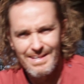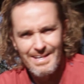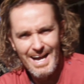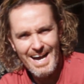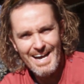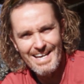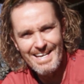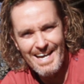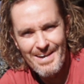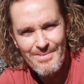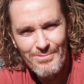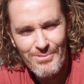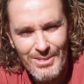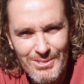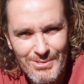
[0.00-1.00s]
Hi, I'm
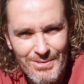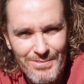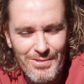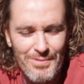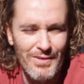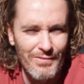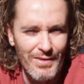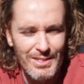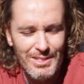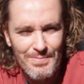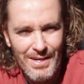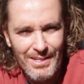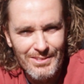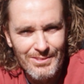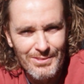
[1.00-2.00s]
Francois from
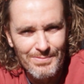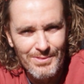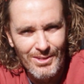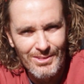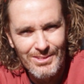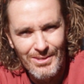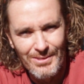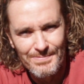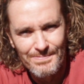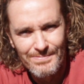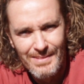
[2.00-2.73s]
AdventureBikeTour.com.